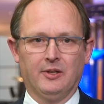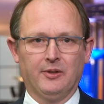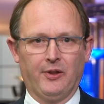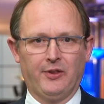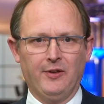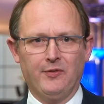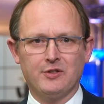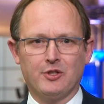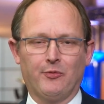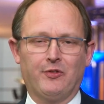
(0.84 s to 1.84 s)
The
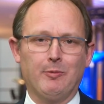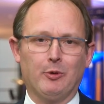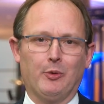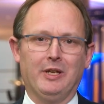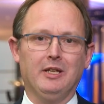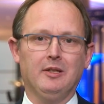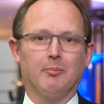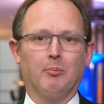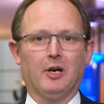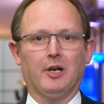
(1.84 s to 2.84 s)
7th of February
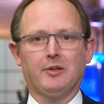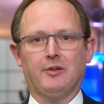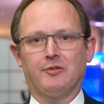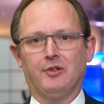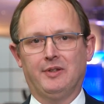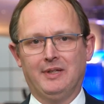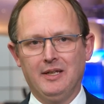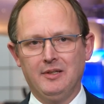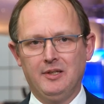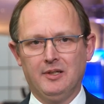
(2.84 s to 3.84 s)
marked the
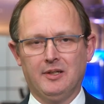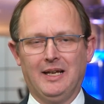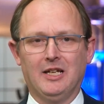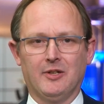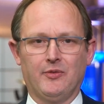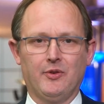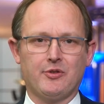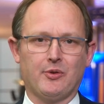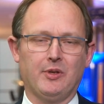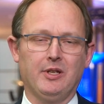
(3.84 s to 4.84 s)
10-year
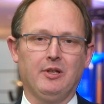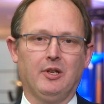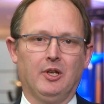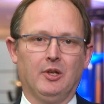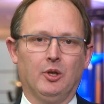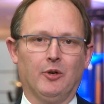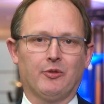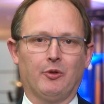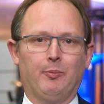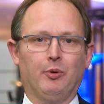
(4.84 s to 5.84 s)
anniversary of
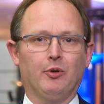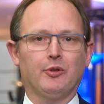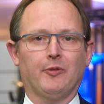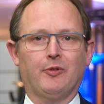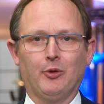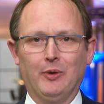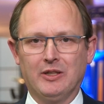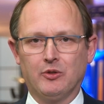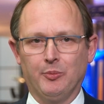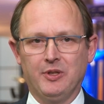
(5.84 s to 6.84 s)
the report of the
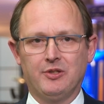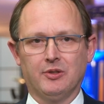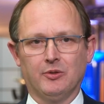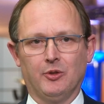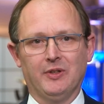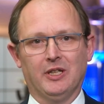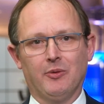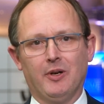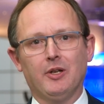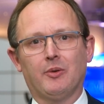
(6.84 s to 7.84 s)
UN Commission of
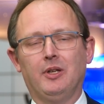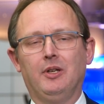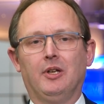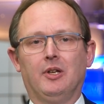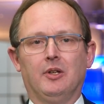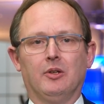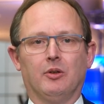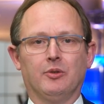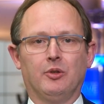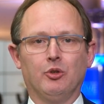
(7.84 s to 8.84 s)
Inquiry
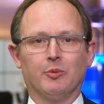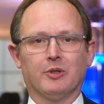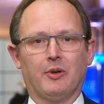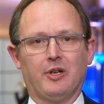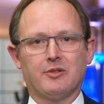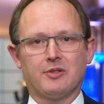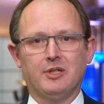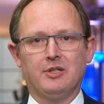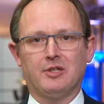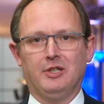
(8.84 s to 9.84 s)
on Human Rights
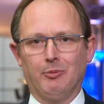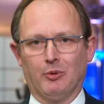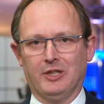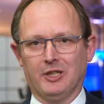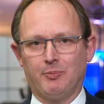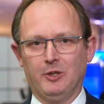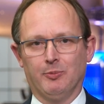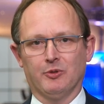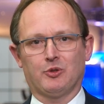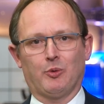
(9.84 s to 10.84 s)
in the Democratic
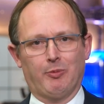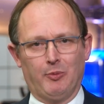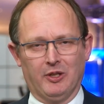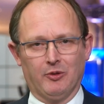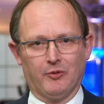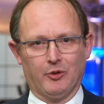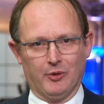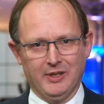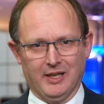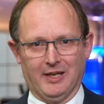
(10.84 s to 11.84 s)
People's Republic of
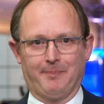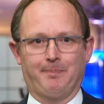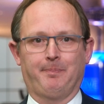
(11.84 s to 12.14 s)
Korea.